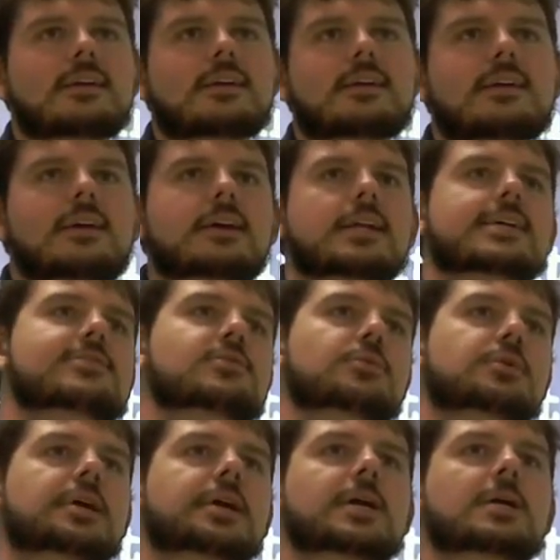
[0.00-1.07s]
Can everyone
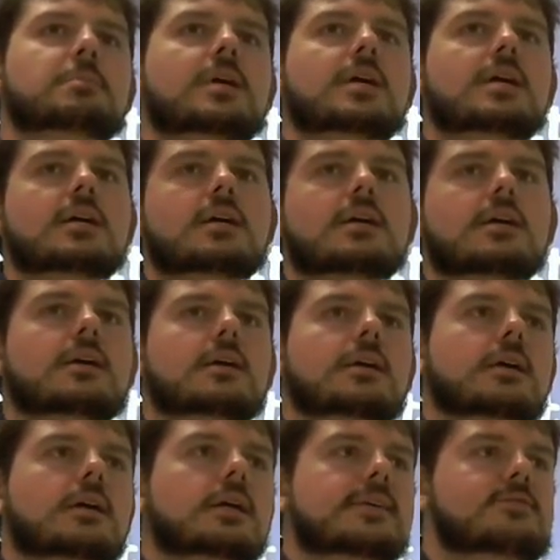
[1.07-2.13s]
hear me? Can
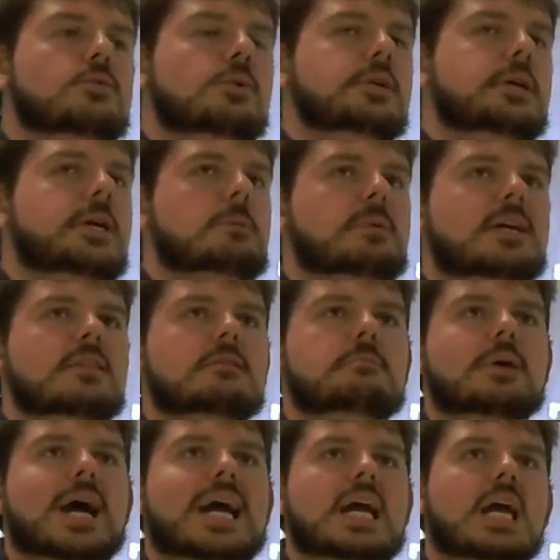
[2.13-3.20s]
everyone hear me in the
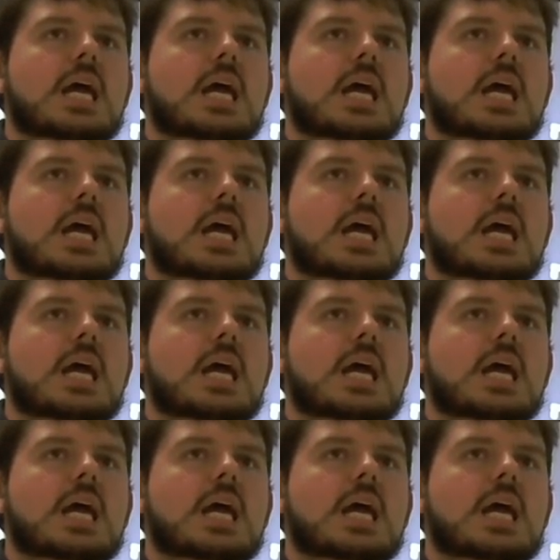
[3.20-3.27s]
back?